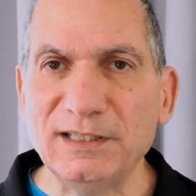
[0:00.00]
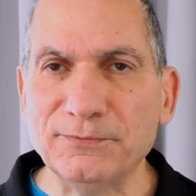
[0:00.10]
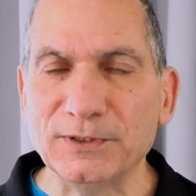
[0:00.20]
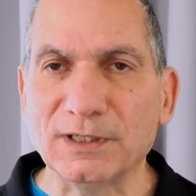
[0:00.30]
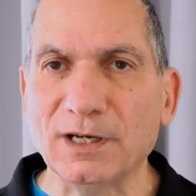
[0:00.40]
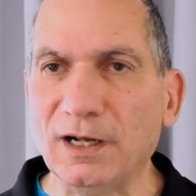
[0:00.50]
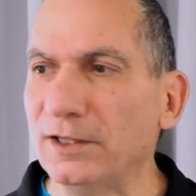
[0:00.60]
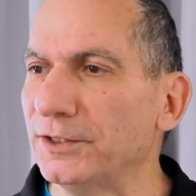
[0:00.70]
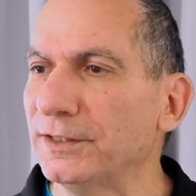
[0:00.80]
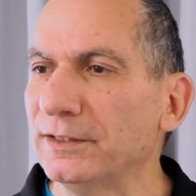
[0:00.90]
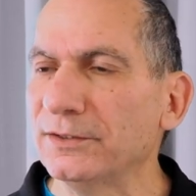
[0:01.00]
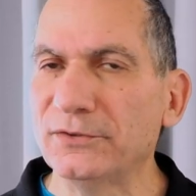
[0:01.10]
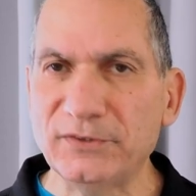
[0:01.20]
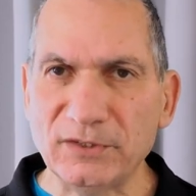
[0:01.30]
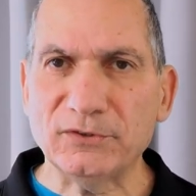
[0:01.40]
different color
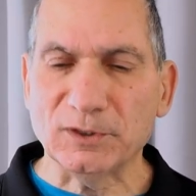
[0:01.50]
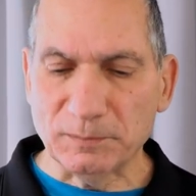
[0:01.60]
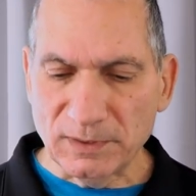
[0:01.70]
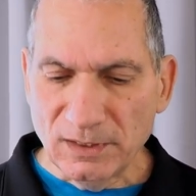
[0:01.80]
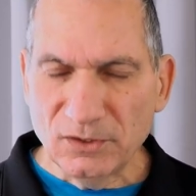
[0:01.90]
system,